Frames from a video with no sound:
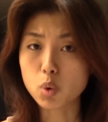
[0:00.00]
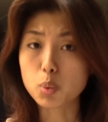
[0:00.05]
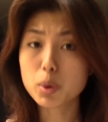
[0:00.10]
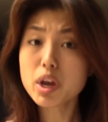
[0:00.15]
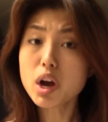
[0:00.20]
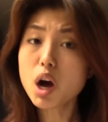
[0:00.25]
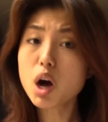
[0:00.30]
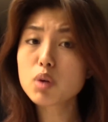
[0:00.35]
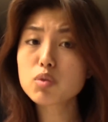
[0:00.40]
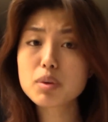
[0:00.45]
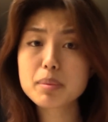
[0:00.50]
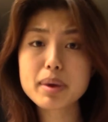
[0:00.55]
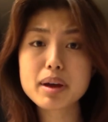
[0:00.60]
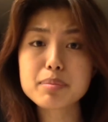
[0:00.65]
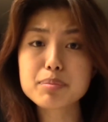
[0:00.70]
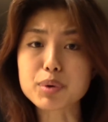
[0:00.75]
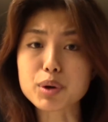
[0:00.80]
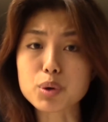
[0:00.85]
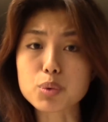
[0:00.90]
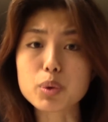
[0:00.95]
We all
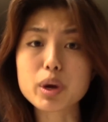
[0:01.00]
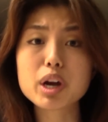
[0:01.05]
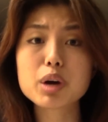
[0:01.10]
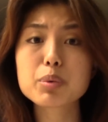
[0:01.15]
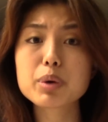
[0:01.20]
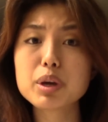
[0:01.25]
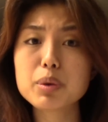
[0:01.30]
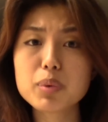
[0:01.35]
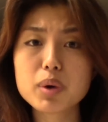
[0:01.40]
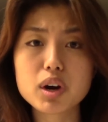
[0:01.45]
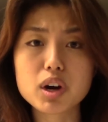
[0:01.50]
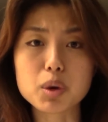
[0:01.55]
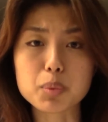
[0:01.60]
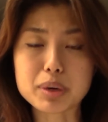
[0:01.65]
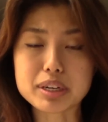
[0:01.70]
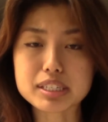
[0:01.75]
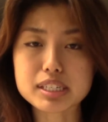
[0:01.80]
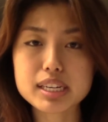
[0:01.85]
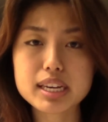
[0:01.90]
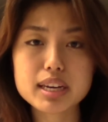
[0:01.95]
remember where we were
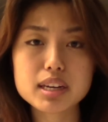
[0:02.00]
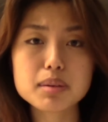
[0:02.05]
when Tana